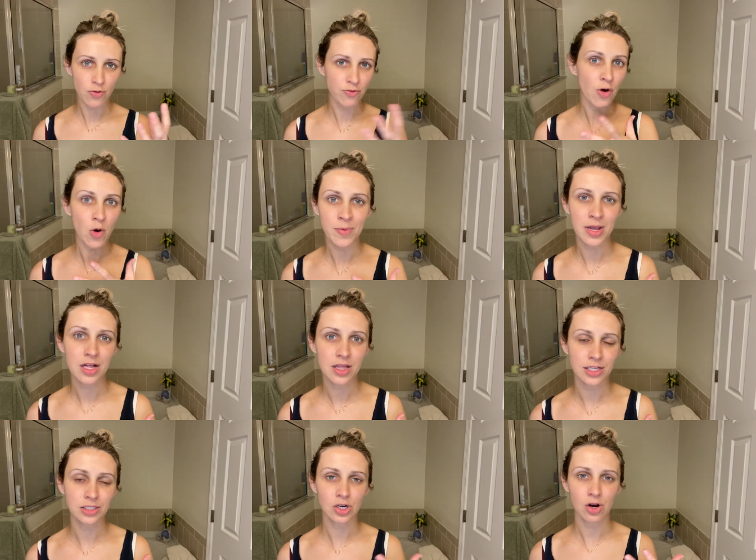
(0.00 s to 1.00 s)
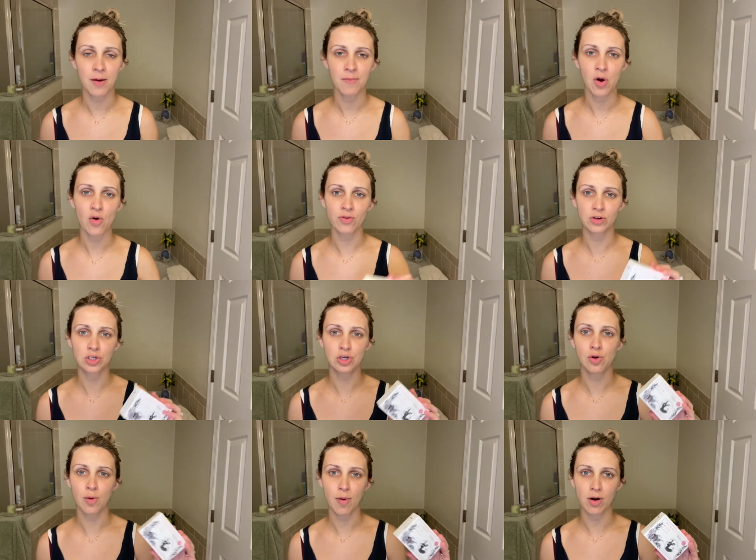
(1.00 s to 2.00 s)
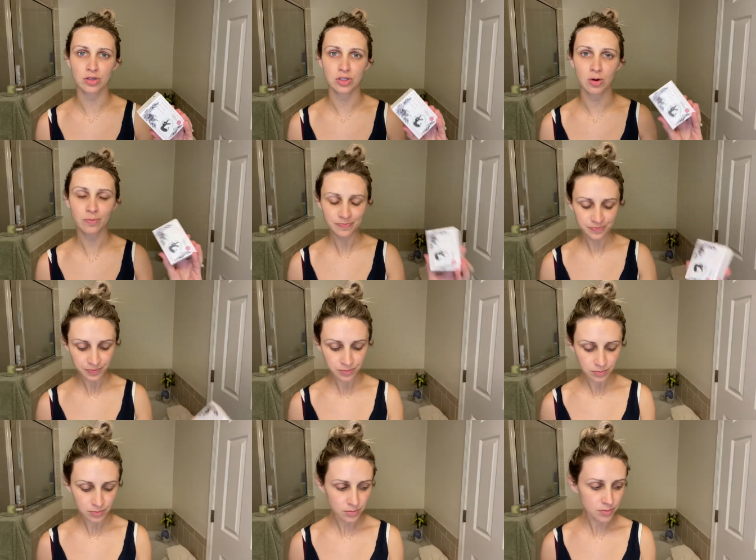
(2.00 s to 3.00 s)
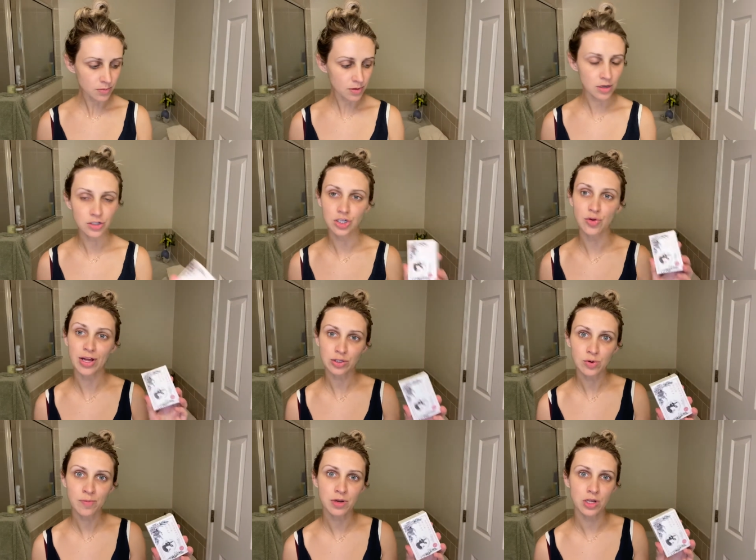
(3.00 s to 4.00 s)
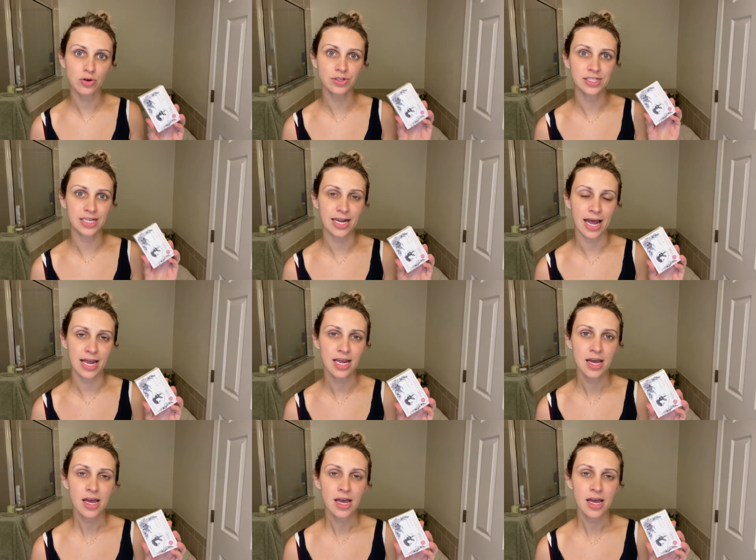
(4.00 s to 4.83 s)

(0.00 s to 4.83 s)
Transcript: foaming cleanser over to a bar soap. So that's what I'm gonna use today.